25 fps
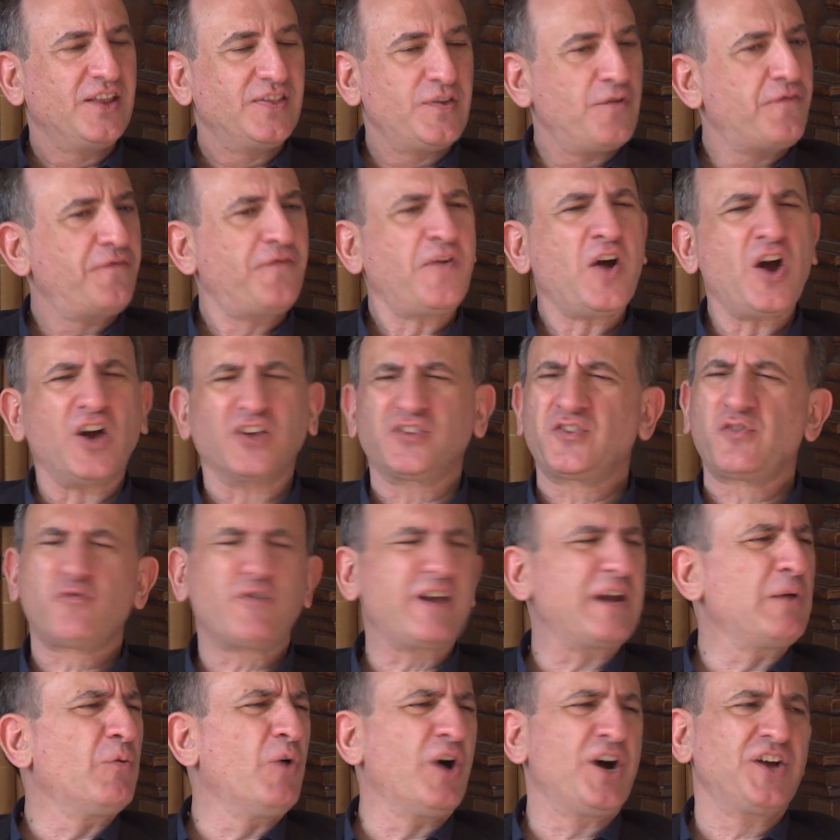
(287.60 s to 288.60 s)
the first
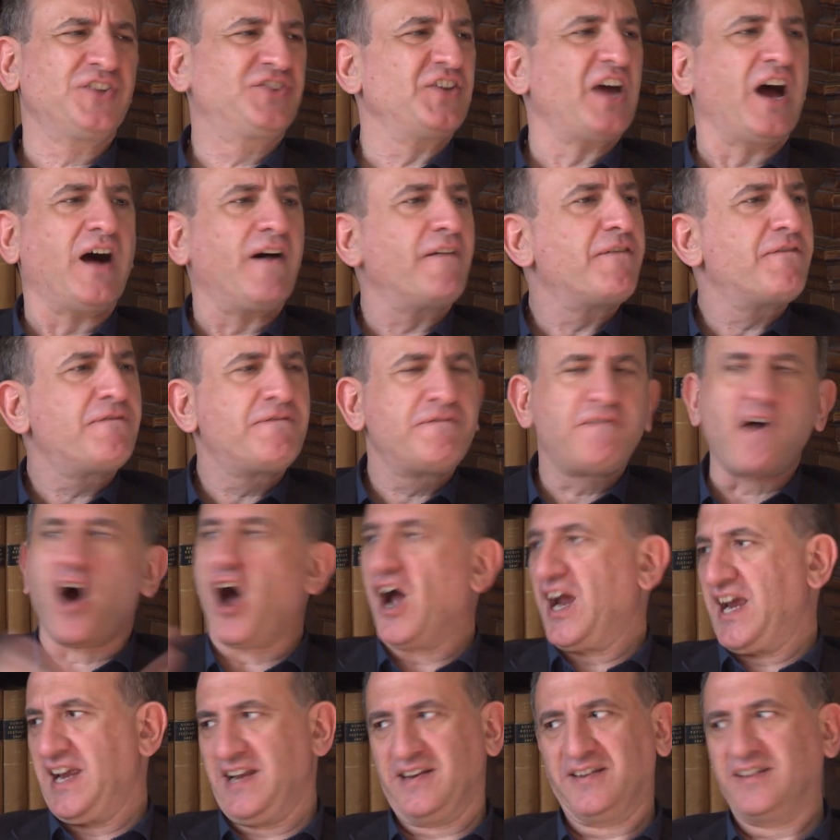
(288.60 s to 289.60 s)
three words are
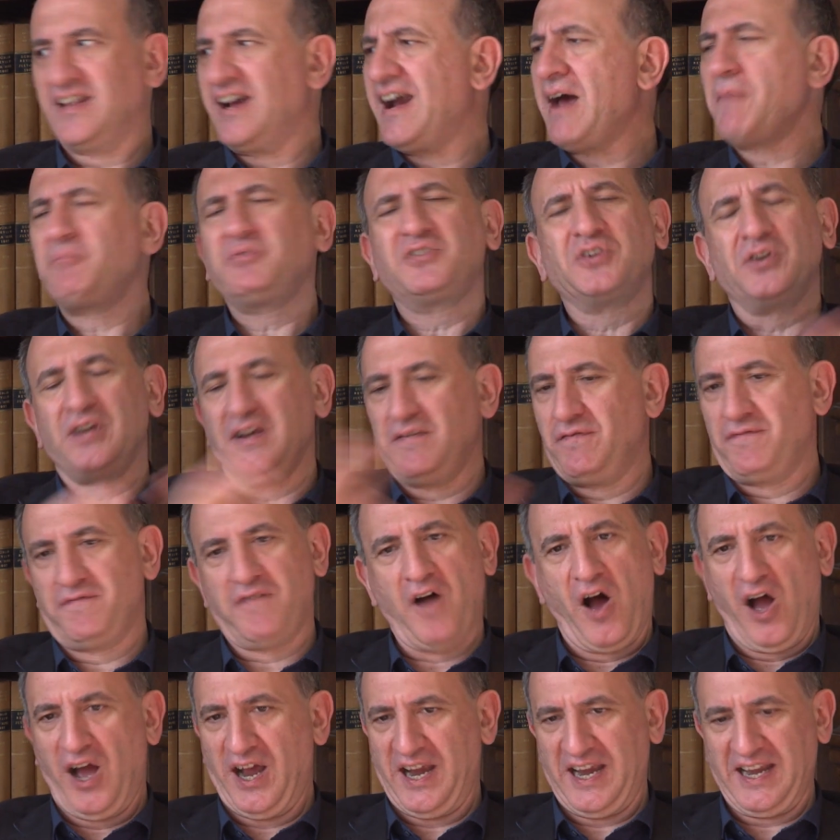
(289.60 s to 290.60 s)
fine. They're absolutely
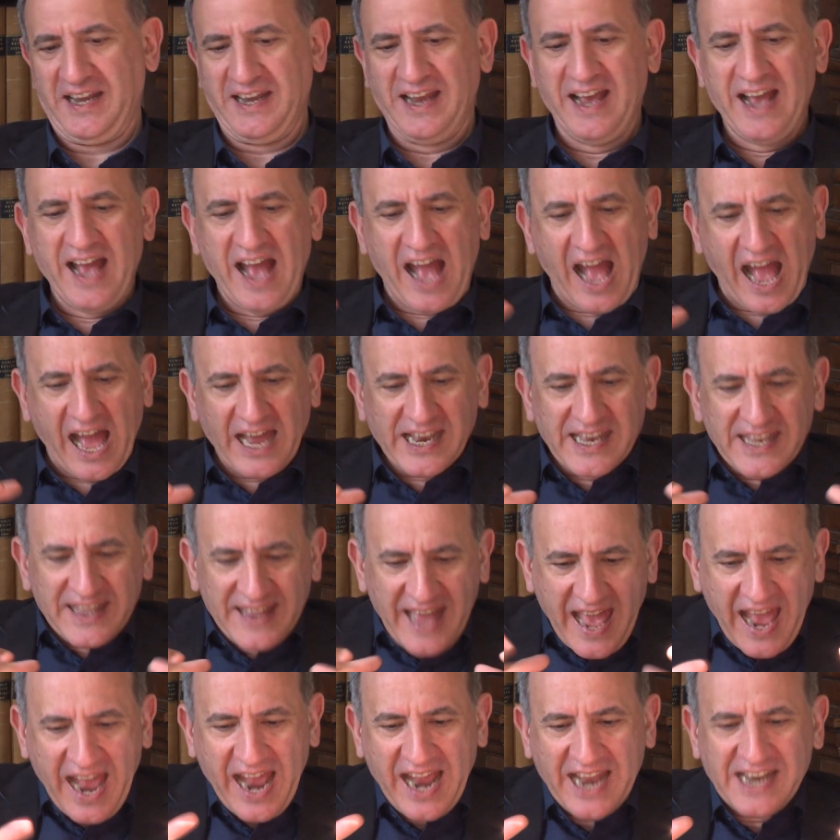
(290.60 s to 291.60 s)
fine. And
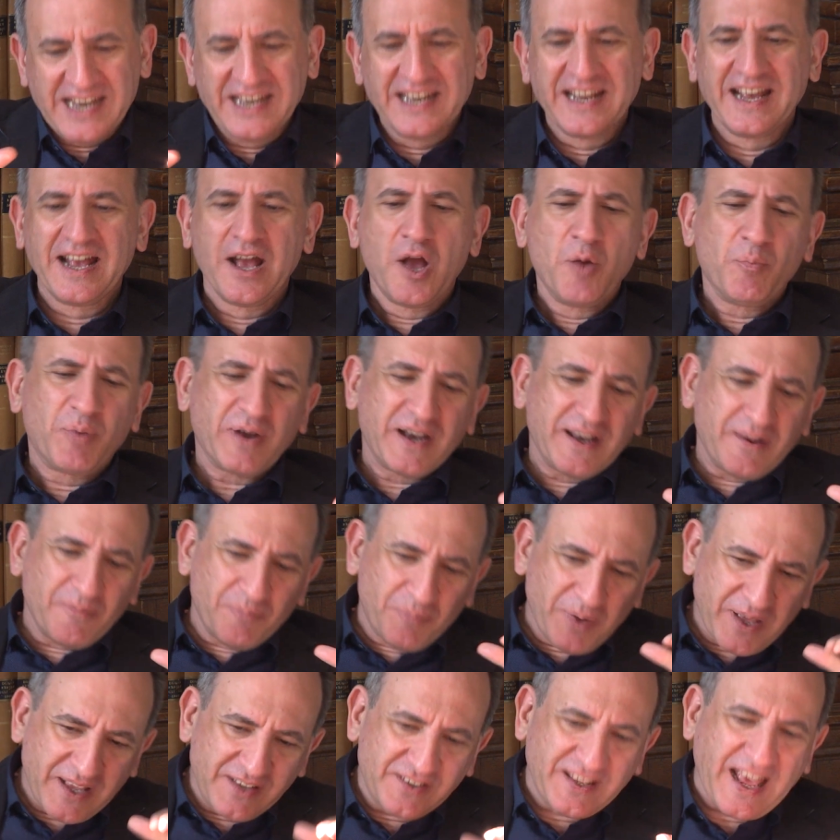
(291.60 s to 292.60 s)
then... But,
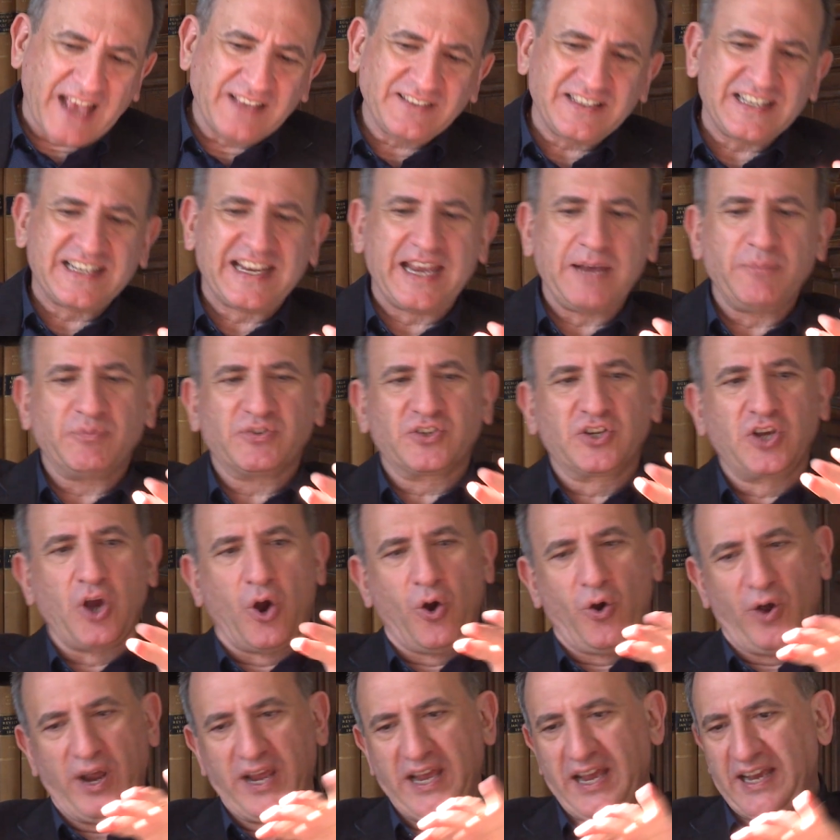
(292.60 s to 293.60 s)
it, but it's as he keeps
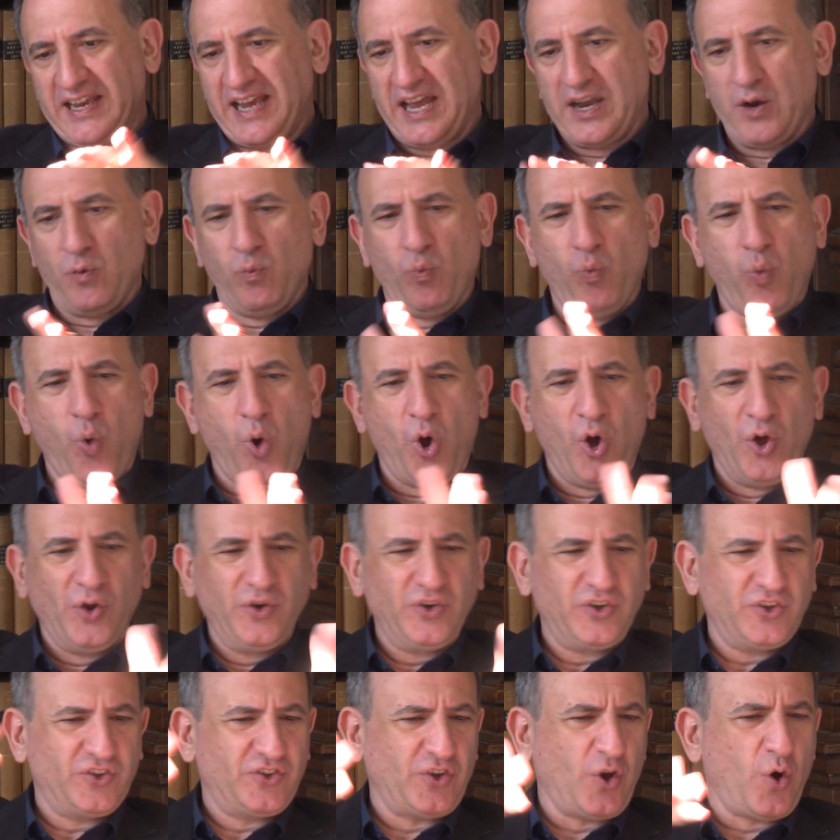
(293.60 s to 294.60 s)
going, it kind of
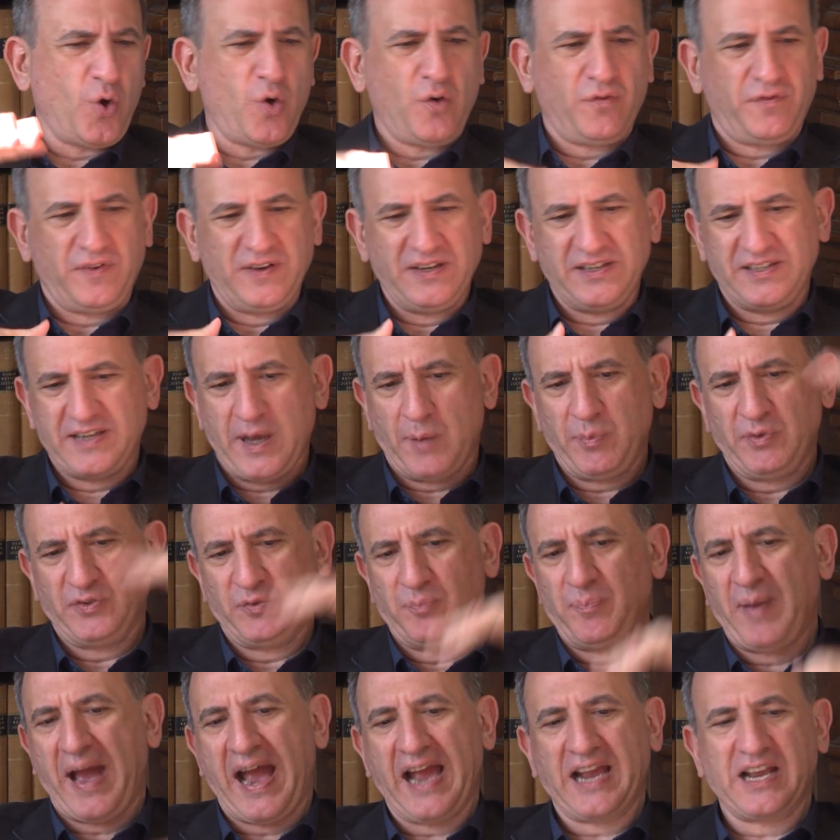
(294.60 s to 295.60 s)
wanders off and doubles
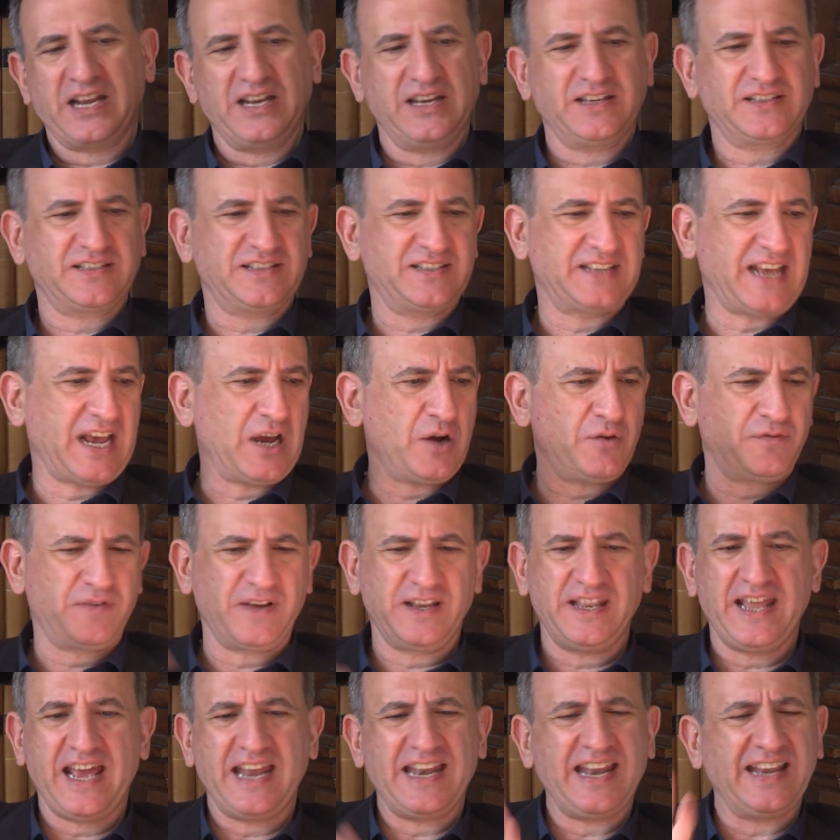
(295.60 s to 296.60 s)
back in itself,
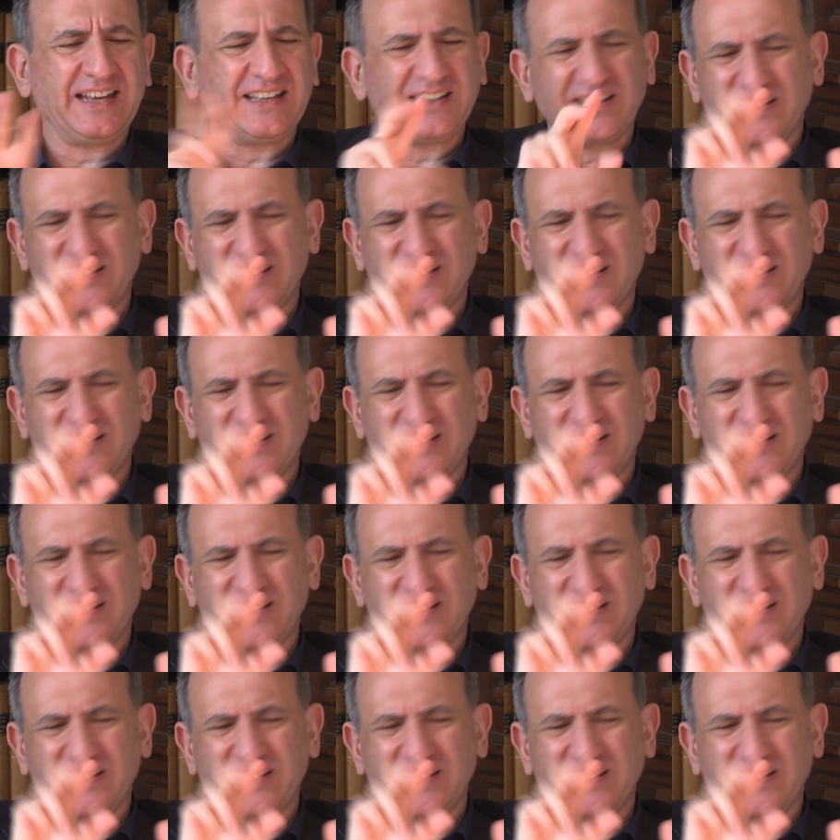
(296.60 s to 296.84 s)
and then it